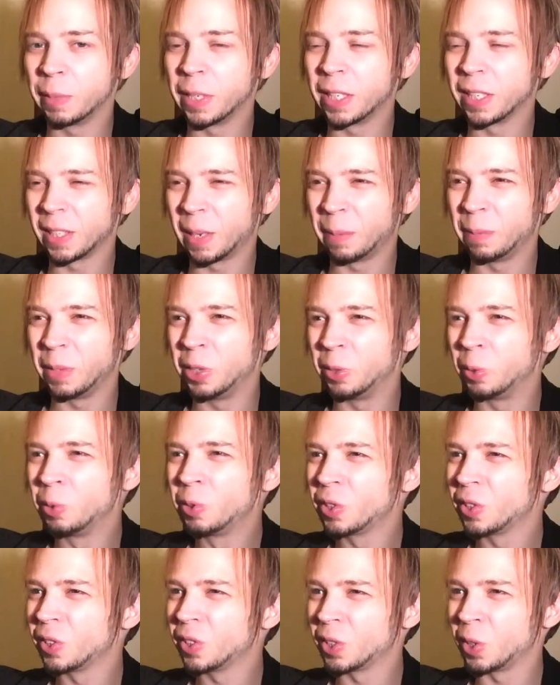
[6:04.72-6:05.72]
because I'm
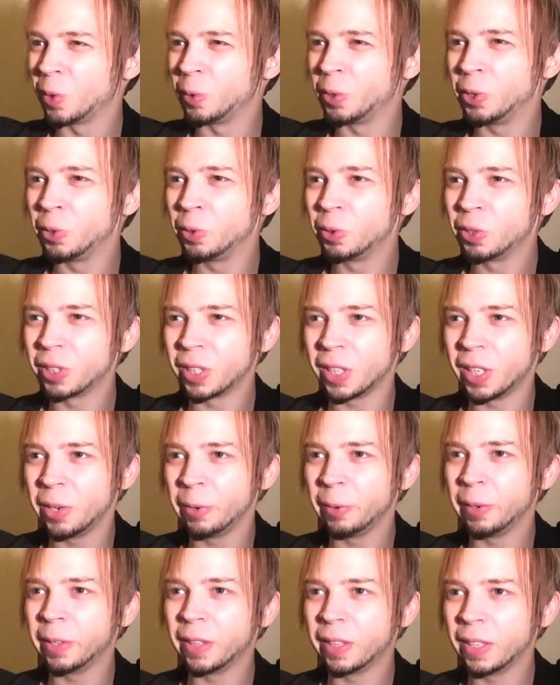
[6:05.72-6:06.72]
used to
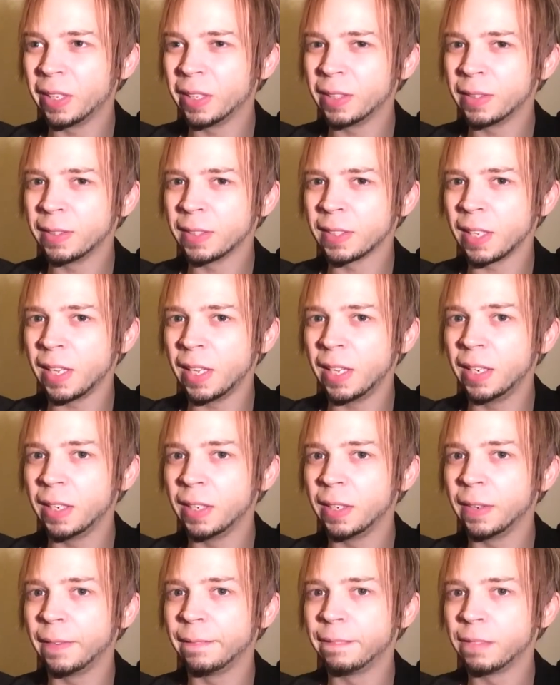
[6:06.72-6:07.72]
hearing things
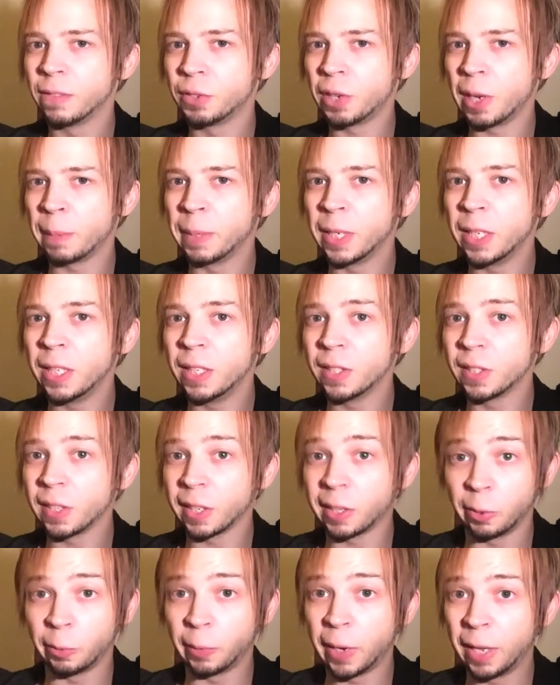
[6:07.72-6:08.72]
in Japanese
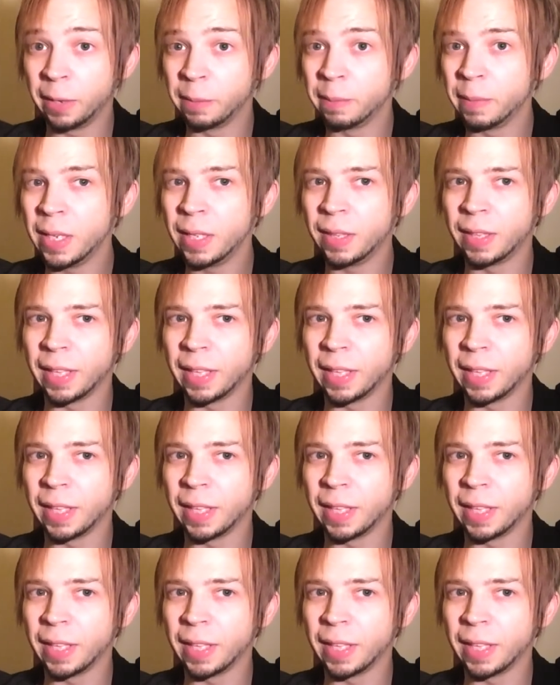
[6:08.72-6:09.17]
like around me,